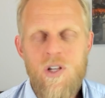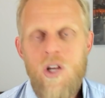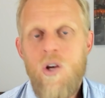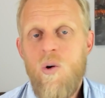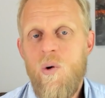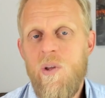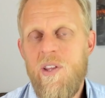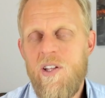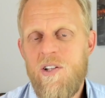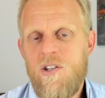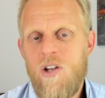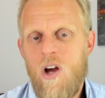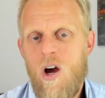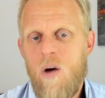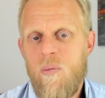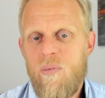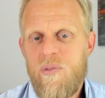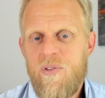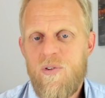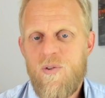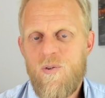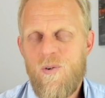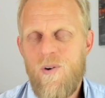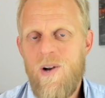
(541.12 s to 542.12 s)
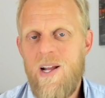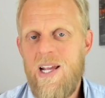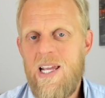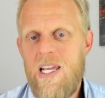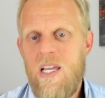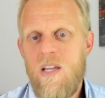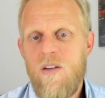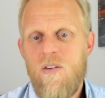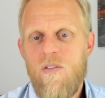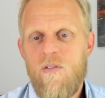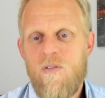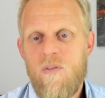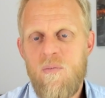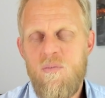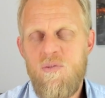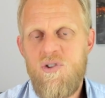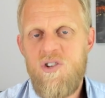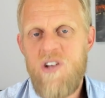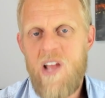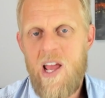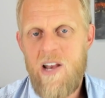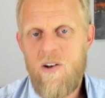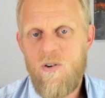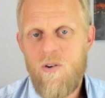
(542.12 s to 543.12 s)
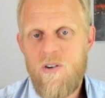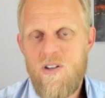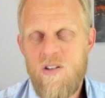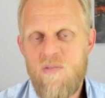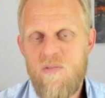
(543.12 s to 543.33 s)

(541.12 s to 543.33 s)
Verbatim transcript: who are the top three from January to